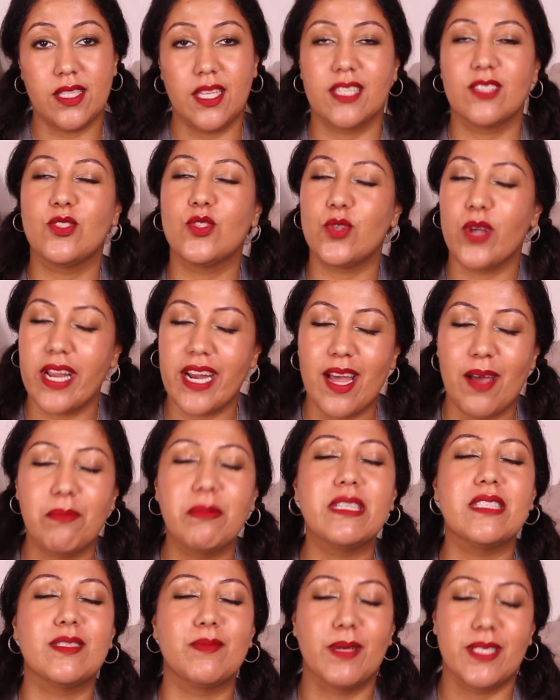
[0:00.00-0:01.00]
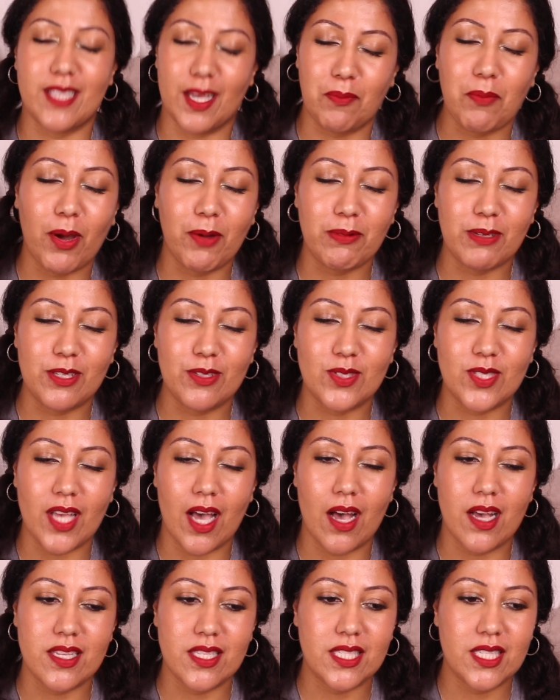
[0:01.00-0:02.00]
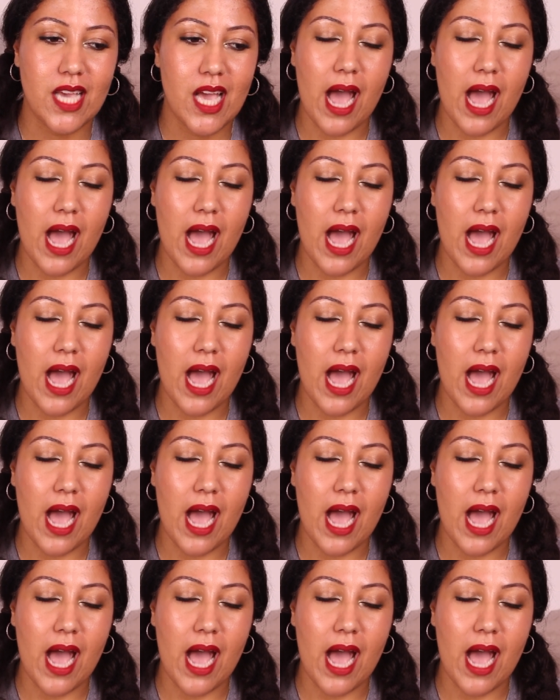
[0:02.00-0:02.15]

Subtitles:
Like straight up, it smells like barbecue sauce.